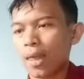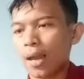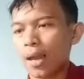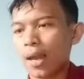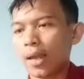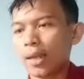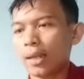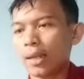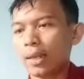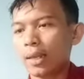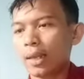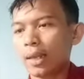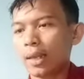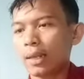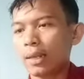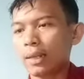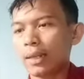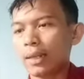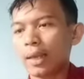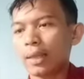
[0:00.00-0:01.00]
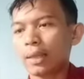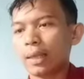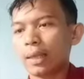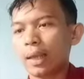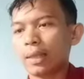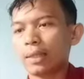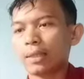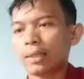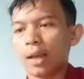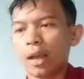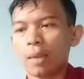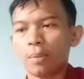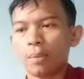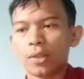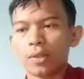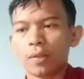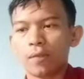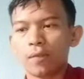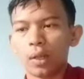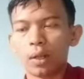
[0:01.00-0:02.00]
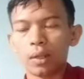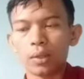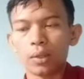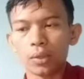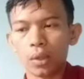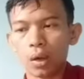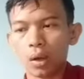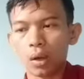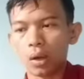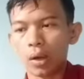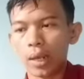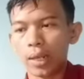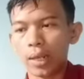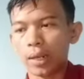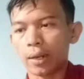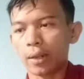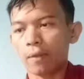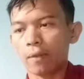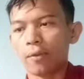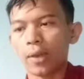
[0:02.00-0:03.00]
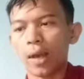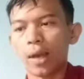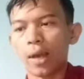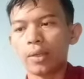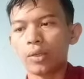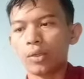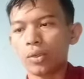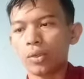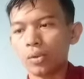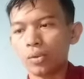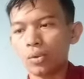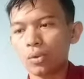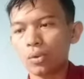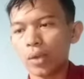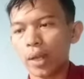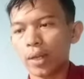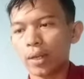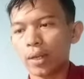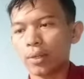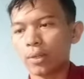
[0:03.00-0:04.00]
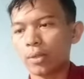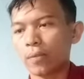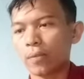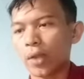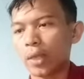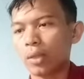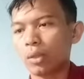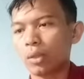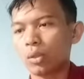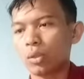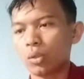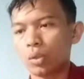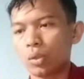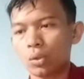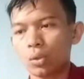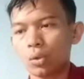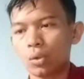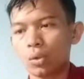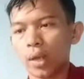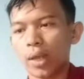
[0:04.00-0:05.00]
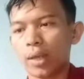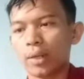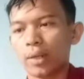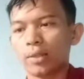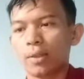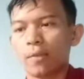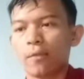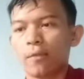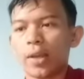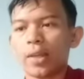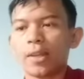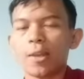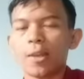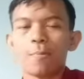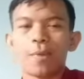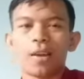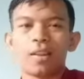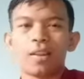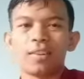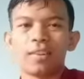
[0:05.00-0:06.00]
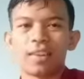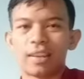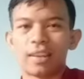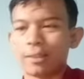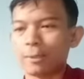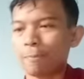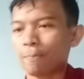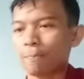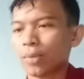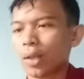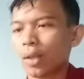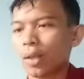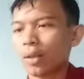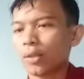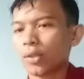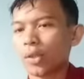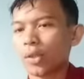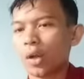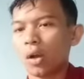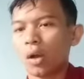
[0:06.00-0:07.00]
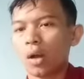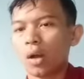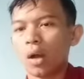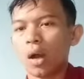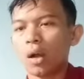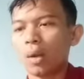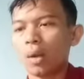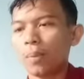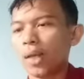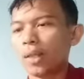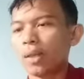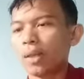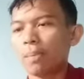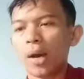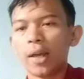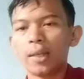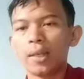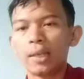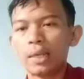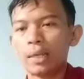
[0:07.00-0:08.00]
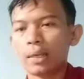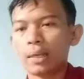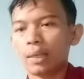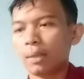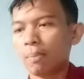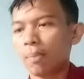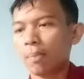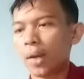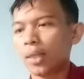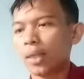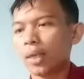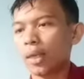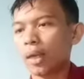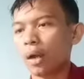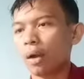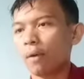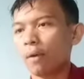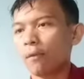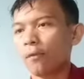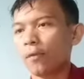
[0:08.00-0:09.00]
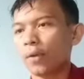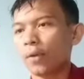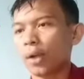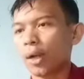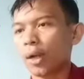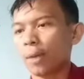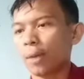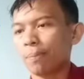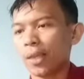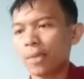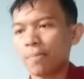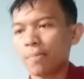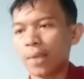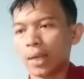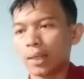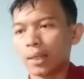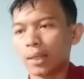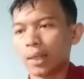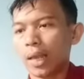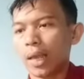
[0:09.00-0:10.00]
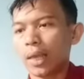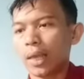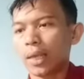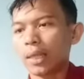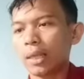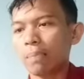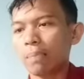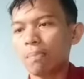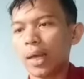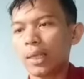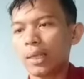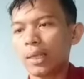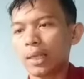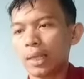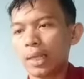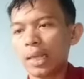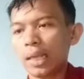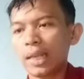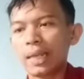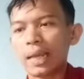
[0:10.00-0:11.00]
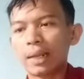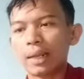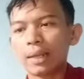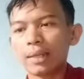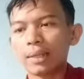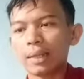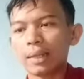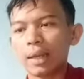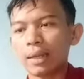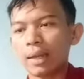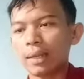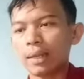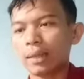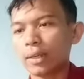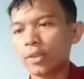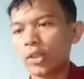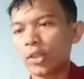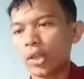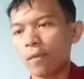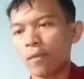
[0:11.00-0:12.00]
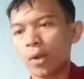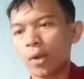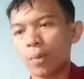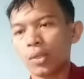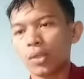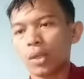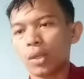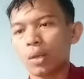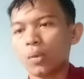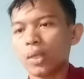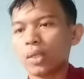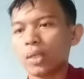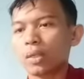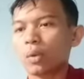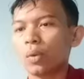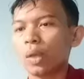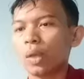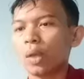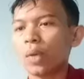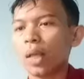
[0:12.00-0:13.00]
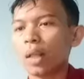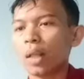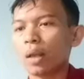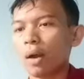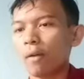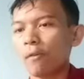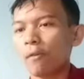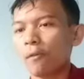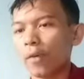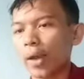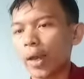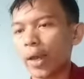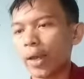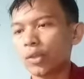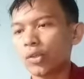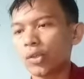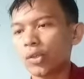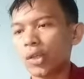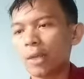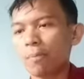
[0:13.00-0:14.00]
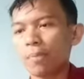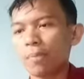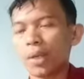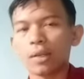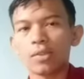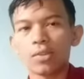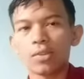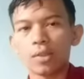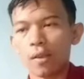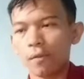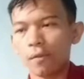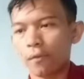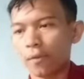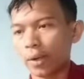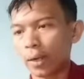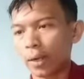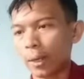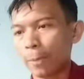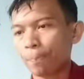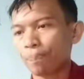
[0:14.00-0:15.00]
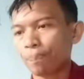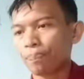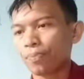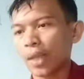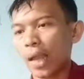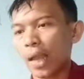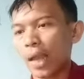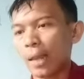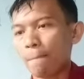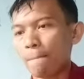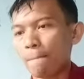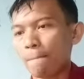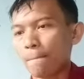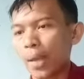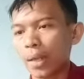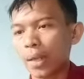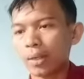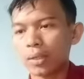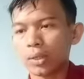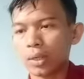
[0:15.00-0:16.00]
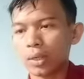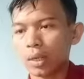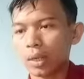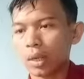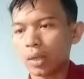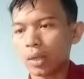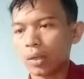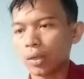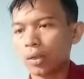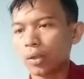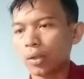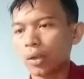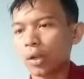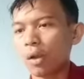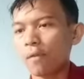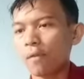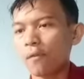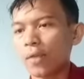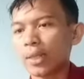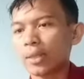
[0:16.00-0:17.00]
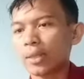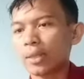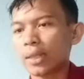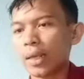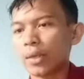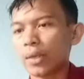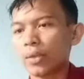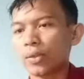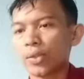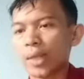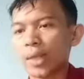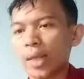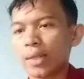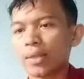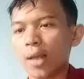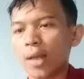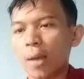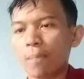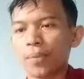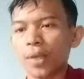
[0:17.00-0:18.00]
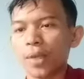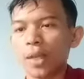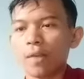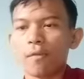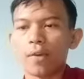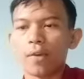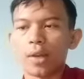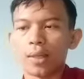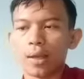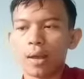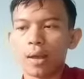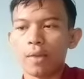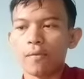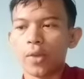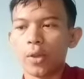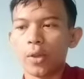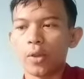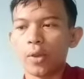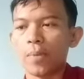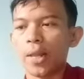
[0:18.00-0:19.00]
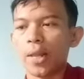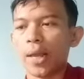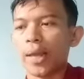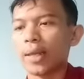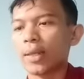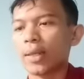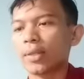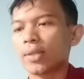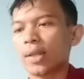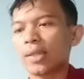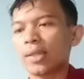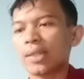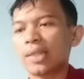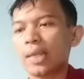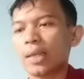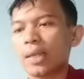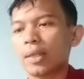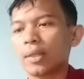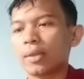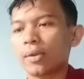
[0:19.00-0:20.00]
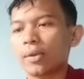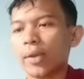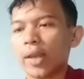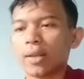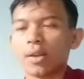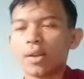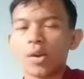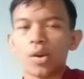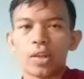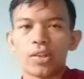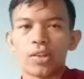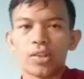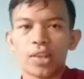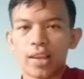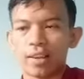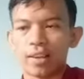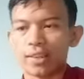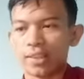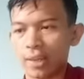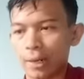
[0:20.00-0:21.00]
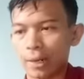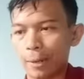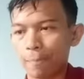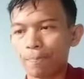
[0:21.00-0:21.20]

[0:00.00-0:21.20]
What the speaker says: And then date and time received also, and the reply to, and the recipient to, and recipient email address. So how about the body? The body of email. In the body, there is an attached information which we will confine to the email receiver. And make sure you convince them you said something important, valuable, and interesting to encourage action.